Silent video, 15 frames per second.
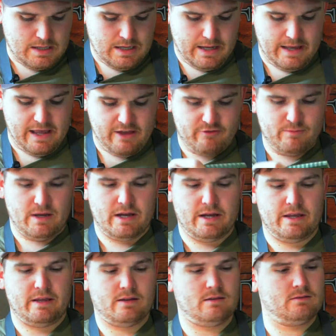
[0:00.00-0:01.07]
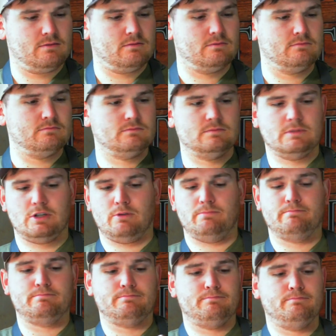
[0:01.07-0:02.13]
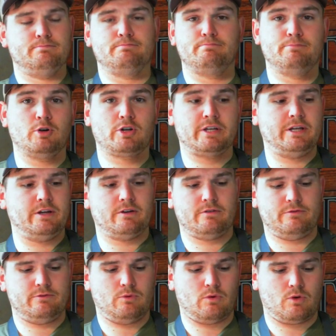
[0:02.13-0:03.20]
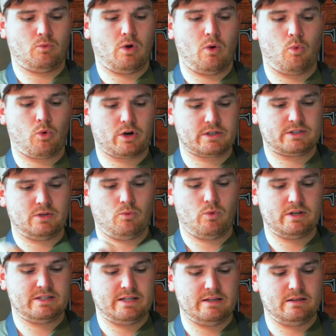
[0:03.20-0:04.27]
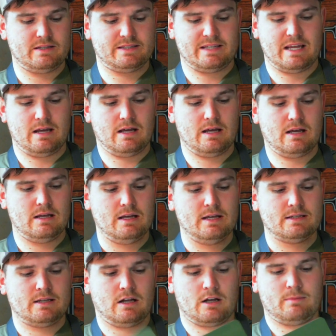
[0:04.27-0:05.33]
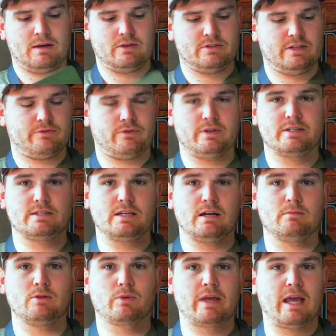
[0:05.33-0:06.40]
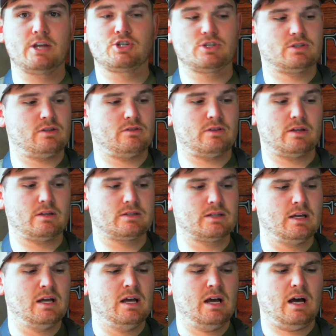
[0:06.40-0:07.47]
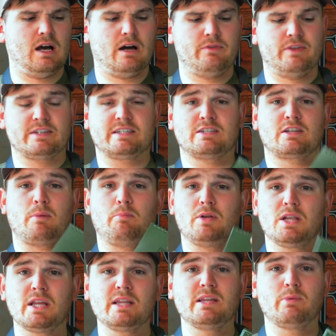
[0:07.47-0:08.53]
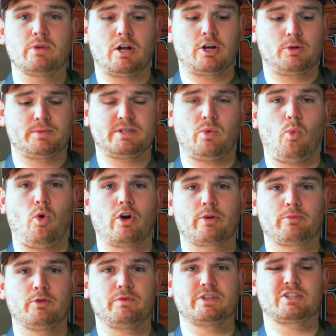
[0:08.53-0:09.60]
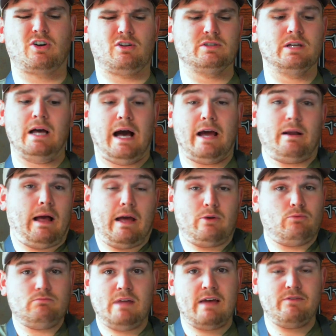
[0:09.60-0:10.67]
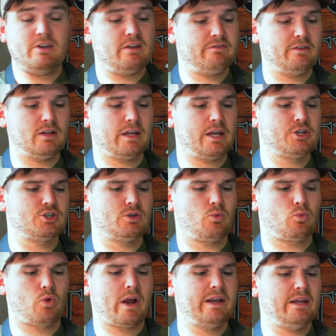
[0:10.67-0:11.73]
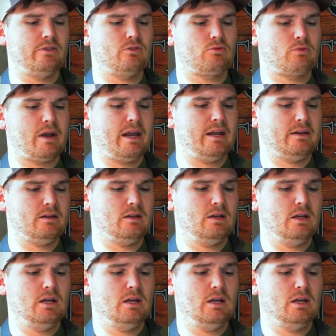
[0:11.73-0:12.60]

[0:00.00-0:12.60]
I have my little book here for what worked and what didn't. Talk about different locations and things. This is completely 100% waterproof. It's called, I don't have any affiliation, Right in the Rain.